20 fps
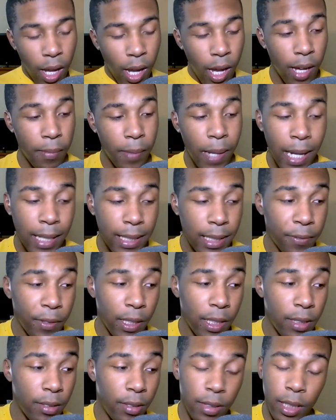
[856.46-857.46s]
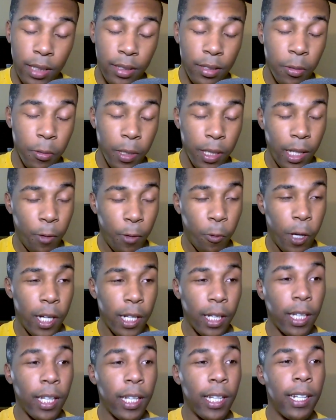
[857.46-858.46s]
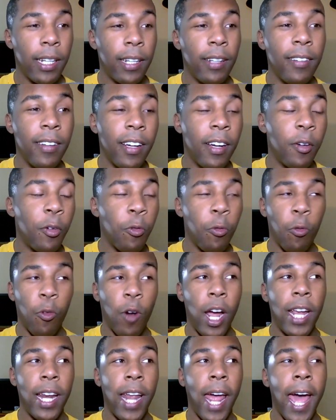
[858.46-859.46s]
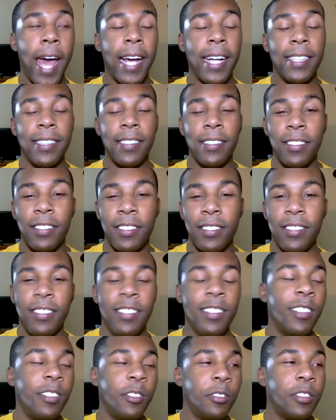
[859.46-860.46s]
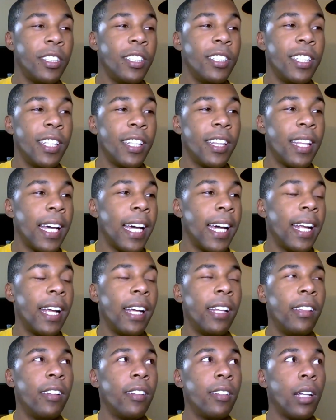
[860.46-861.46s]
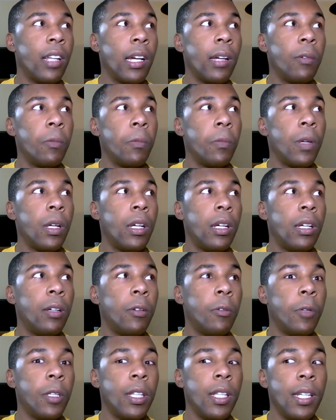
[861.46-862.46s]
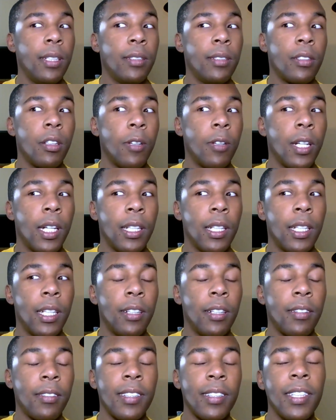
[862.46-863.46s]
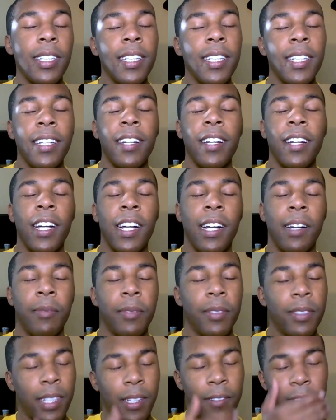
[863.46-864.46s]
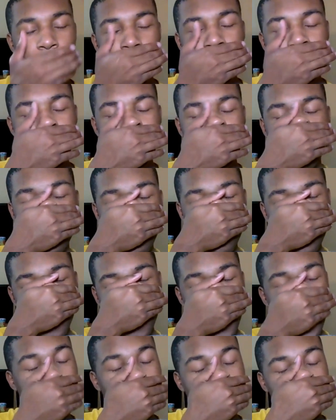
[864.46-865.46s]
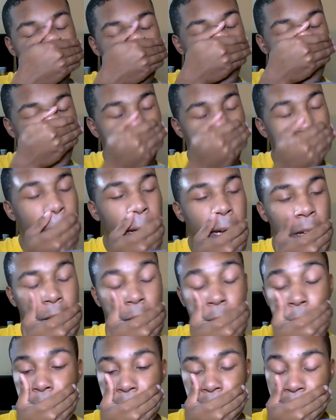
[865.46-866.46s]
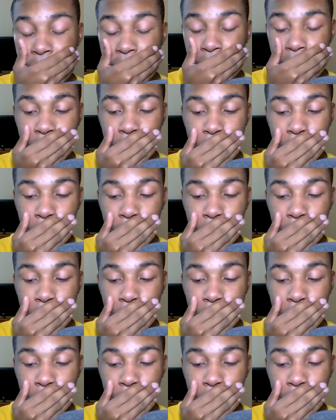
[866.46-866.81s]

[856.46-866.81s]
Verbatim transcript: um, I definitely could see it to where they walk in right as Lucy did that, and they're like, uh, what the hell's going on here, um, and stuff like that. So yeah, um